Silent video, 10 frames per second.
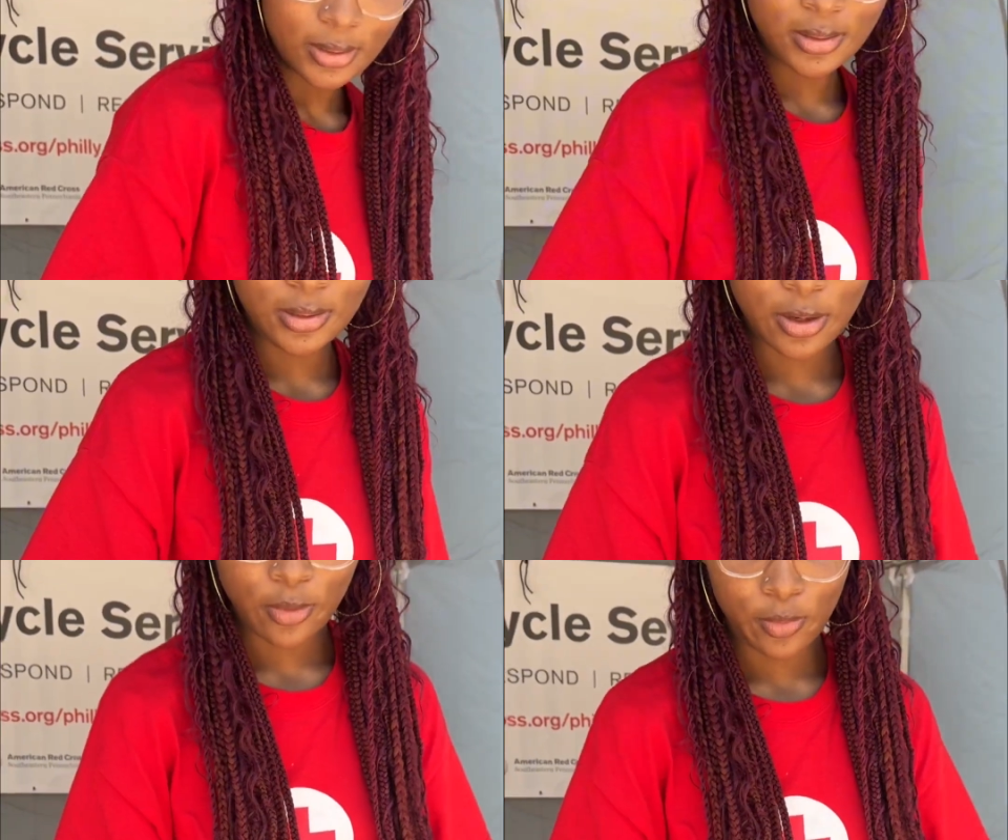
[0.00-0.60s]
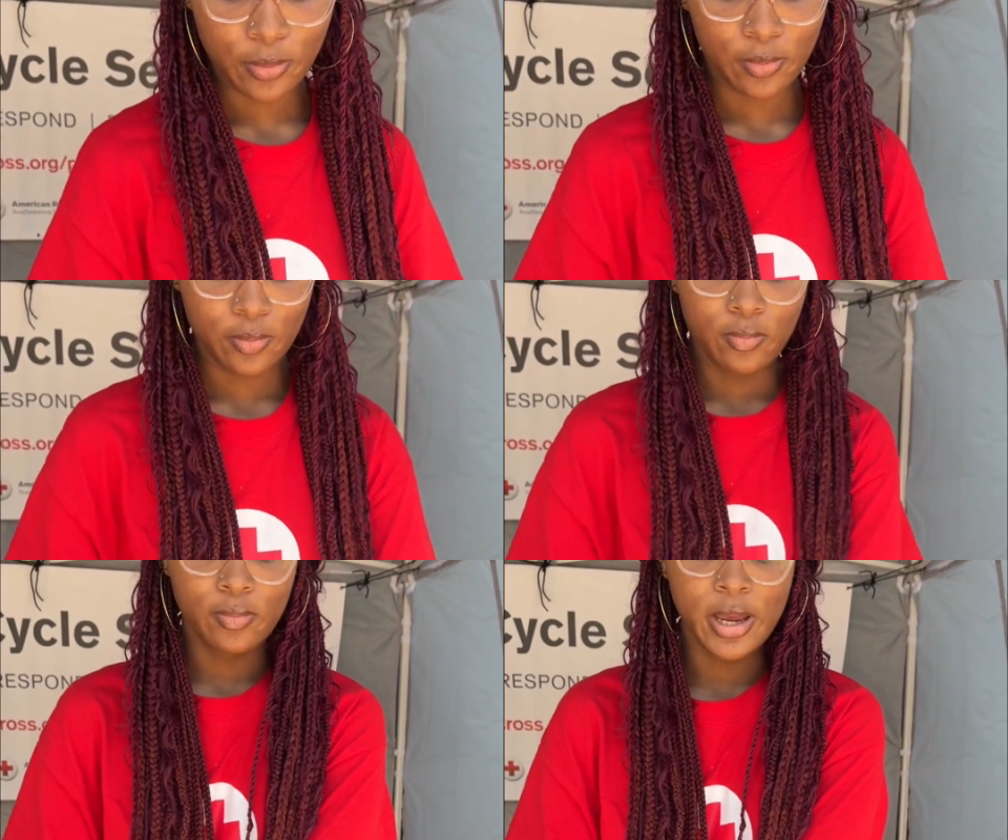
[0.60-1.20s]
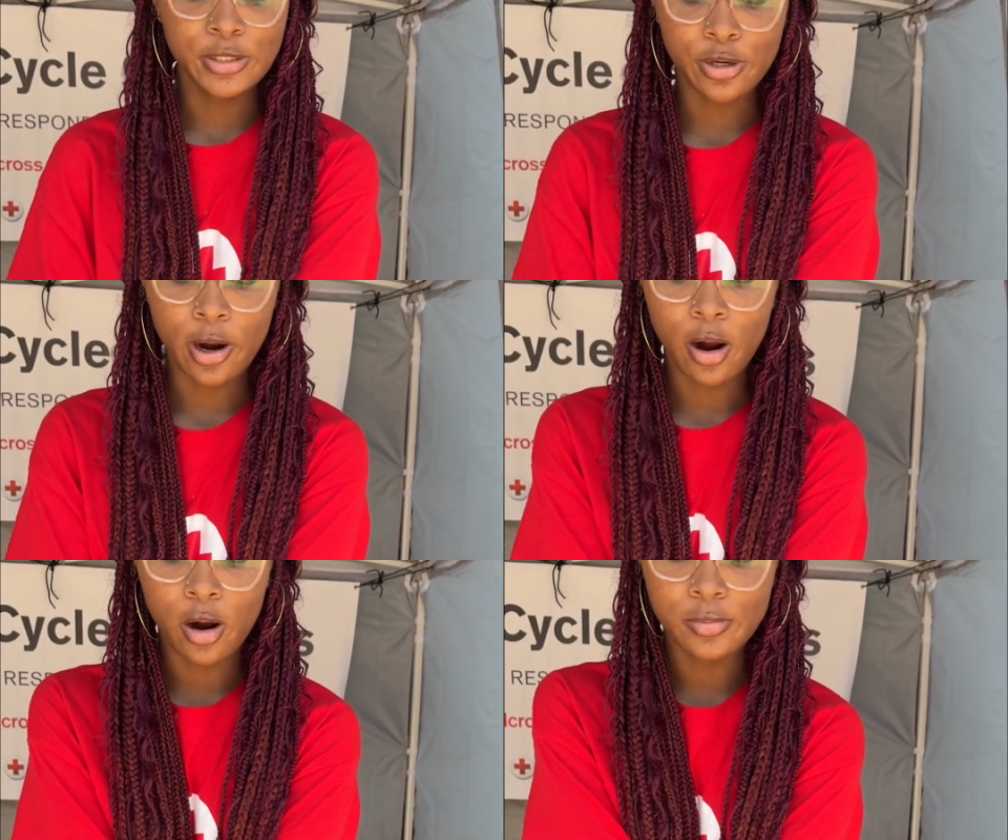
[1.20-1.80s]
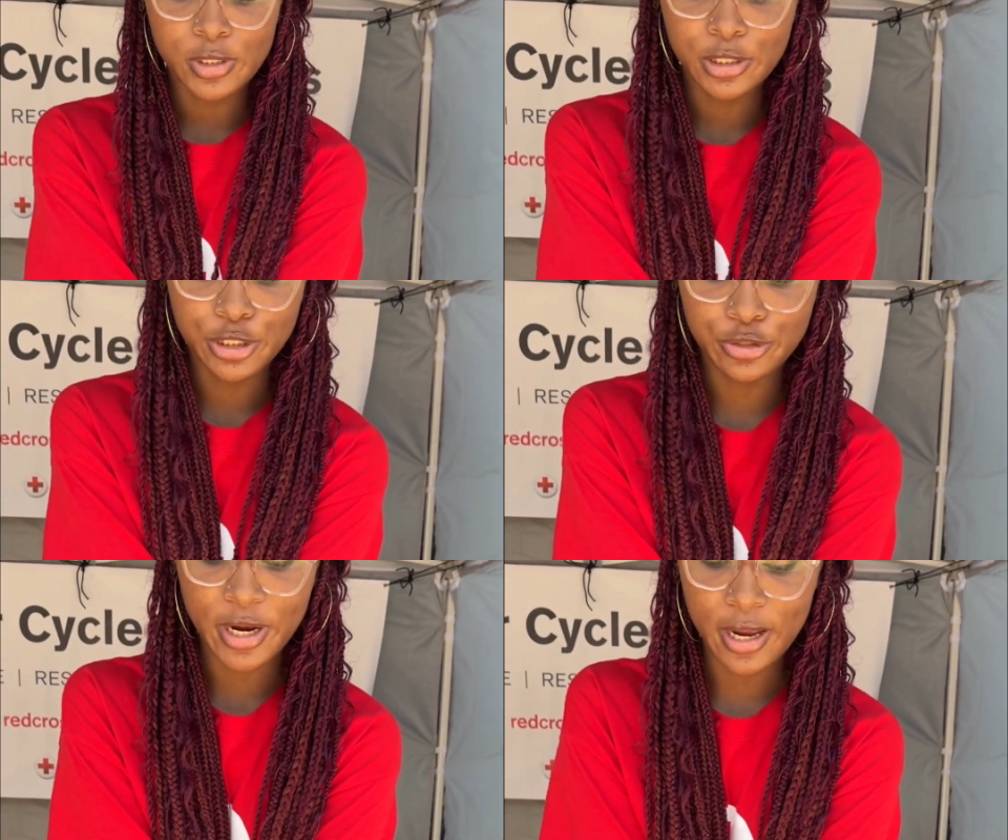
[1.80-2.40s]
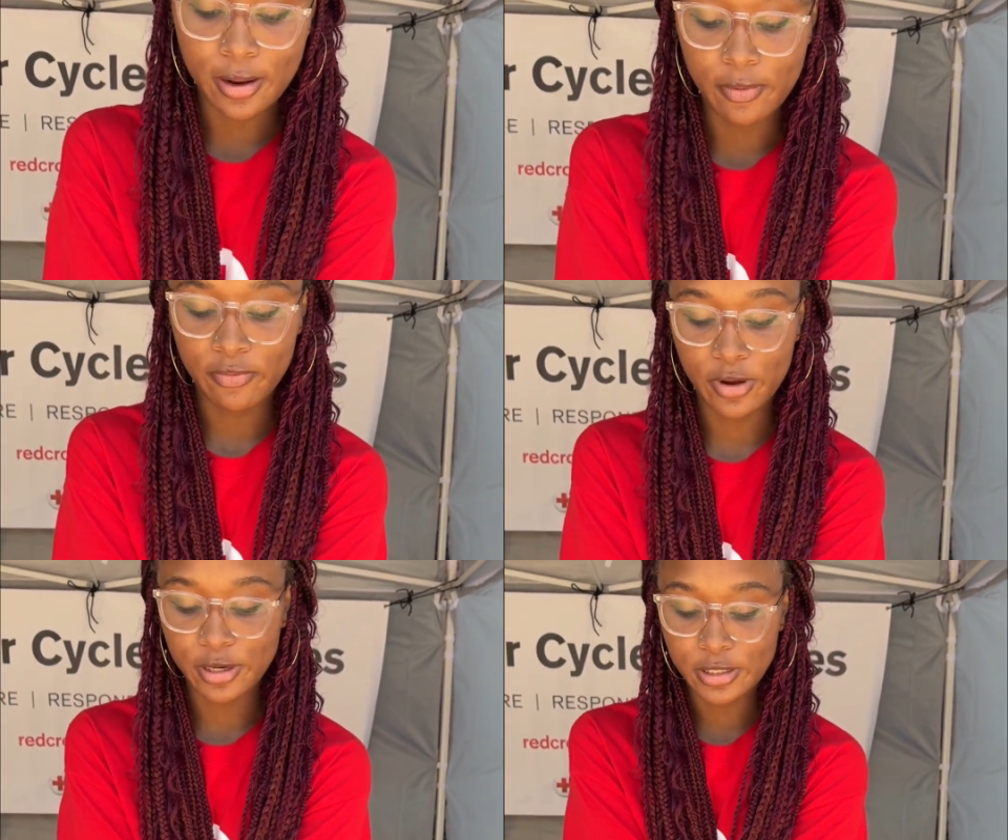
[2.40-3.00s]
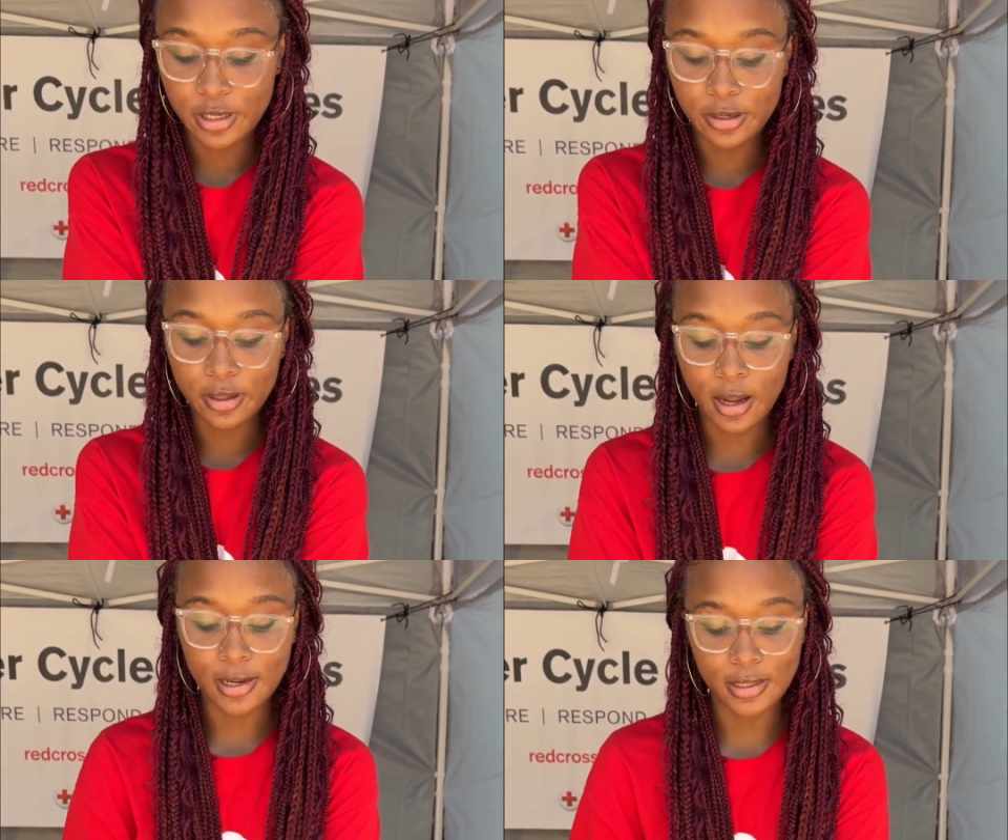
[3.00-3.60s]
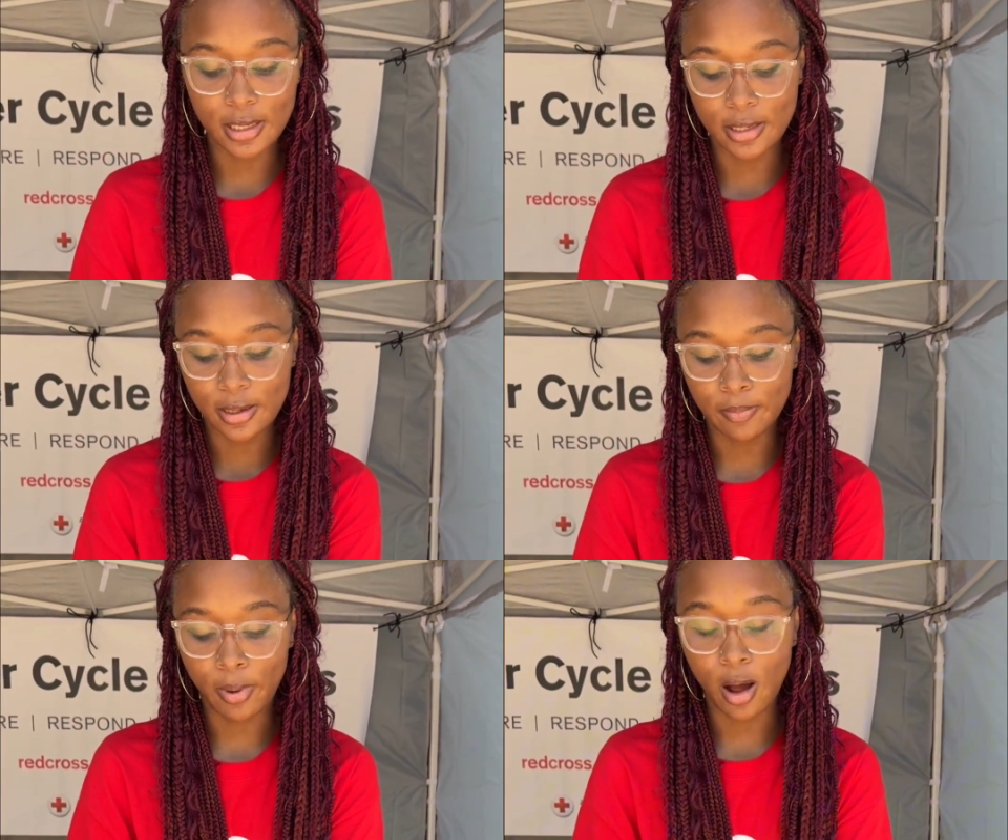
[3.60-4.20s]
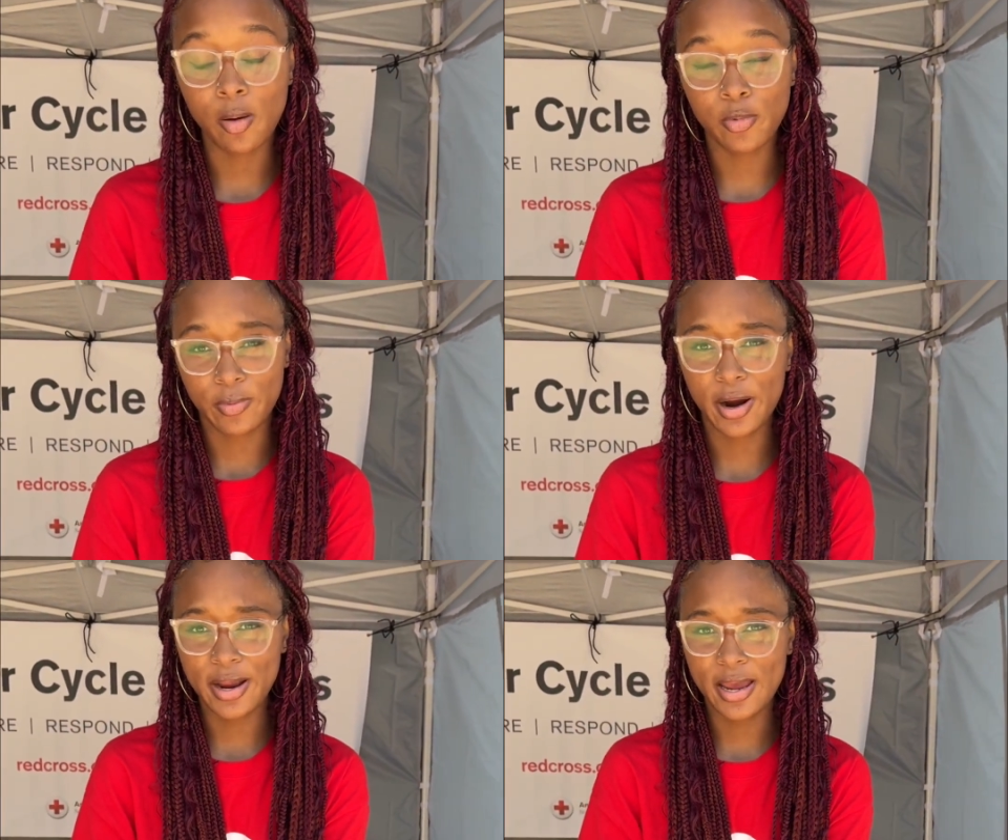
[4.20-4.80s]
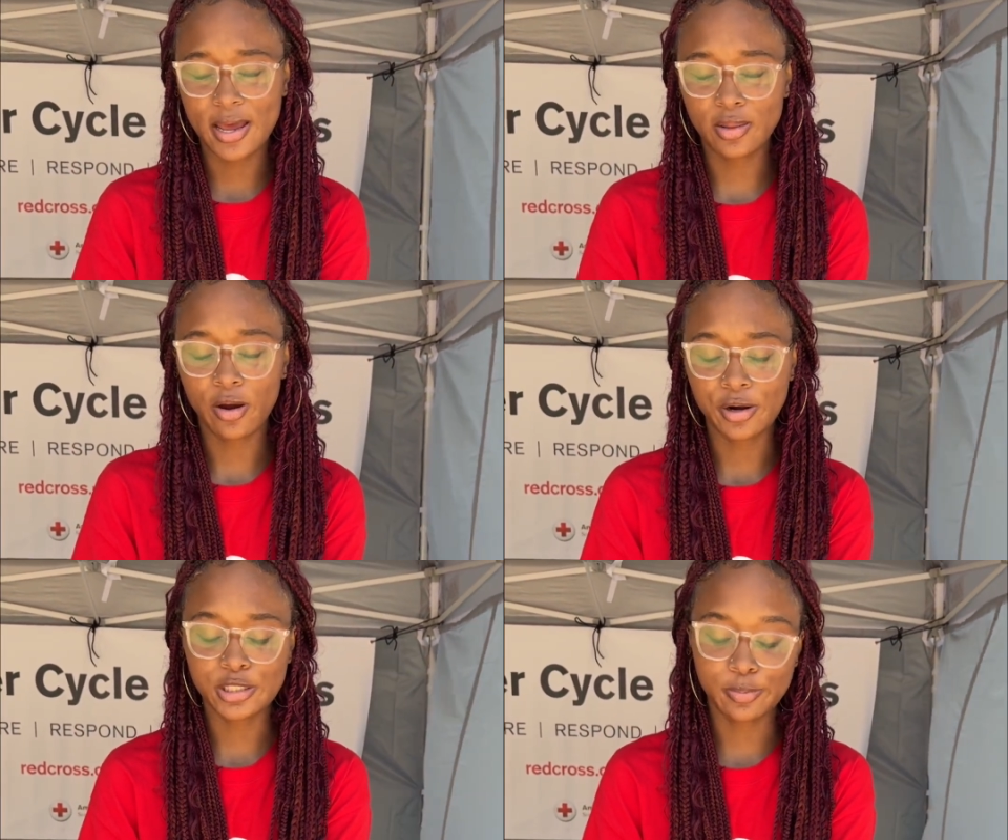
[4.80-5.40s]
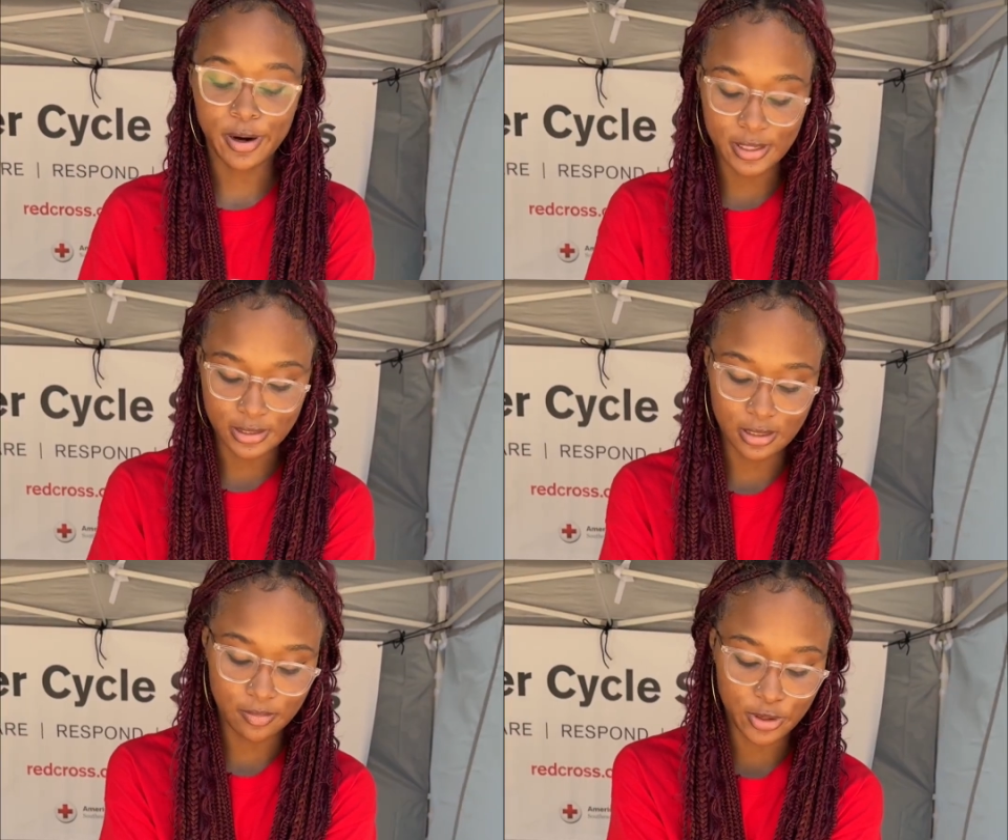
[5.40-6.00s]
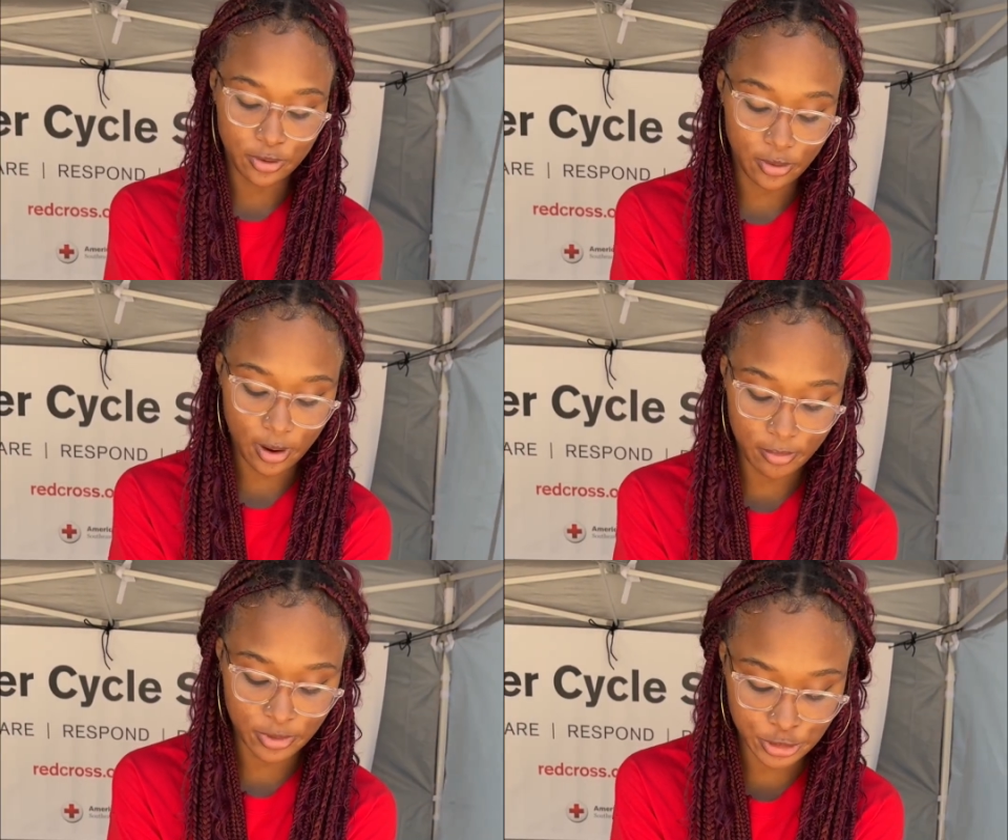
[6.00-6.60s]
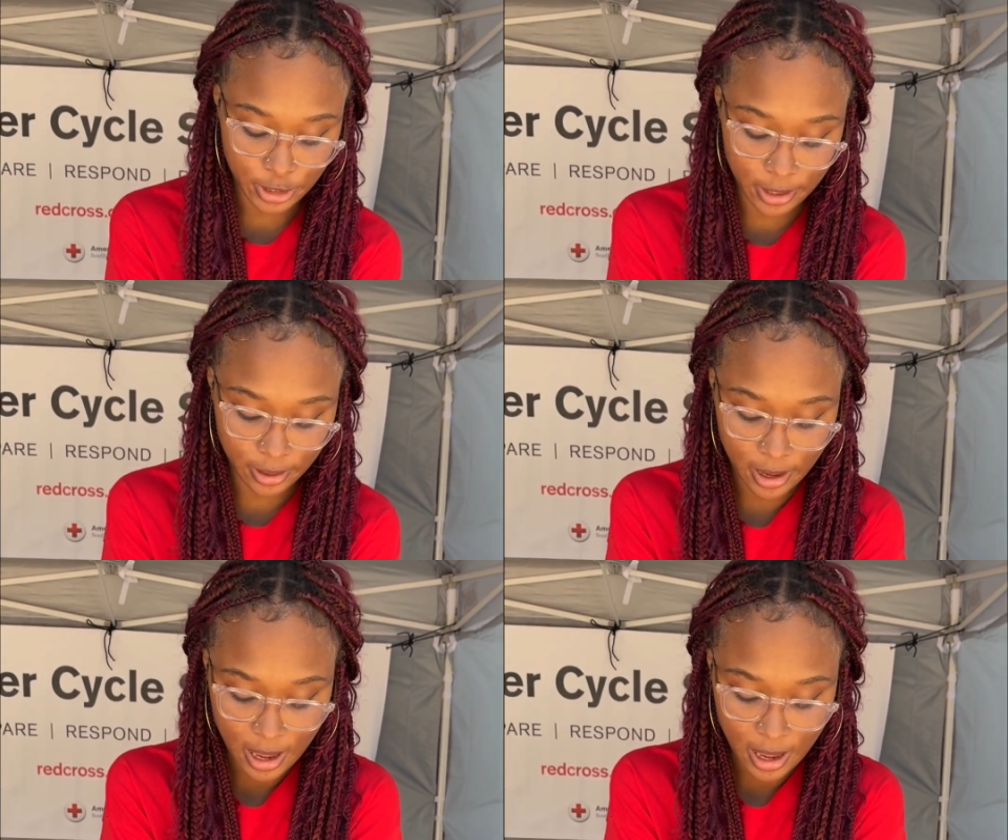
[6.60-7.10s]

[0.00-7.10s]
So make sure our arms are straight, fingers are interlocked, and the palm of our hand, the hardest part, is in the middle of the truck.